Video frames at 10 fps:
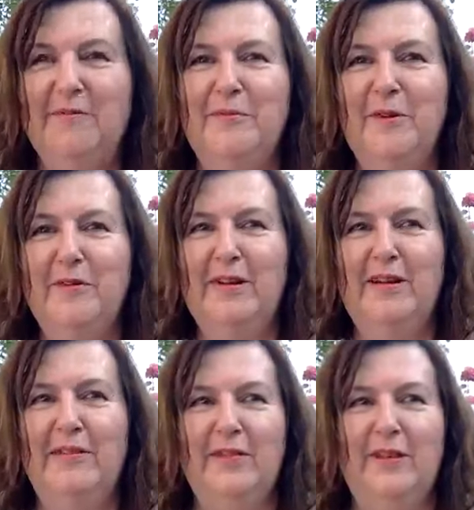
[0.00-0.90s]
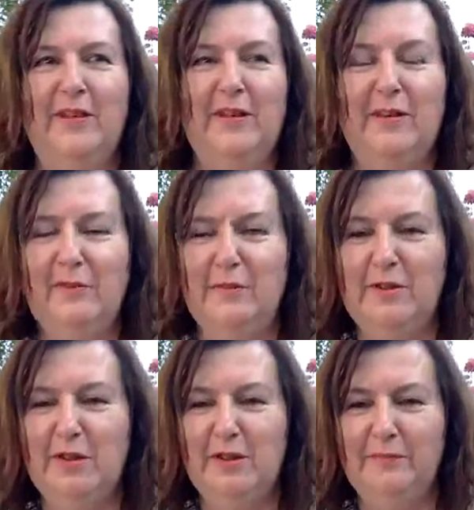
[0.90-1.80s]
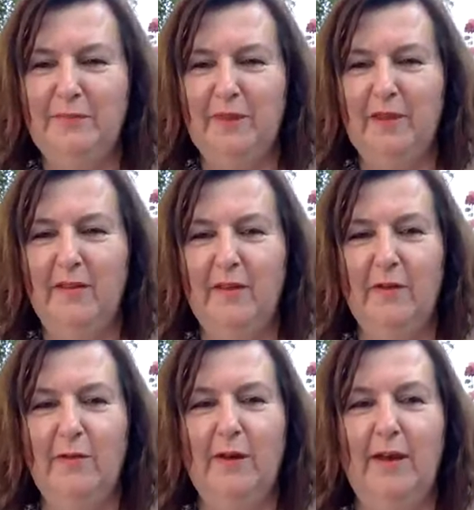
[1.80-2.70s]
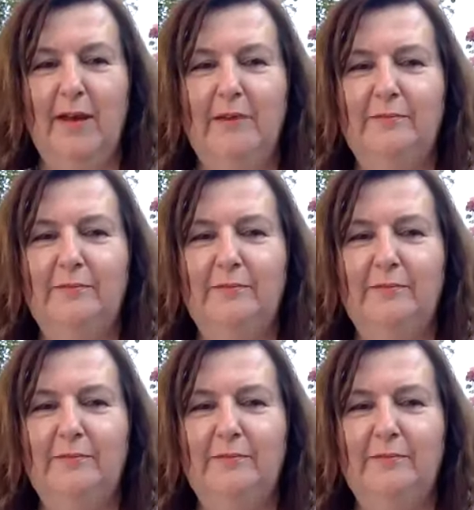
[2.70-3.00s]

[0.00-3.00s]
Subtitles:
where I live in Hertfordshire in the UK.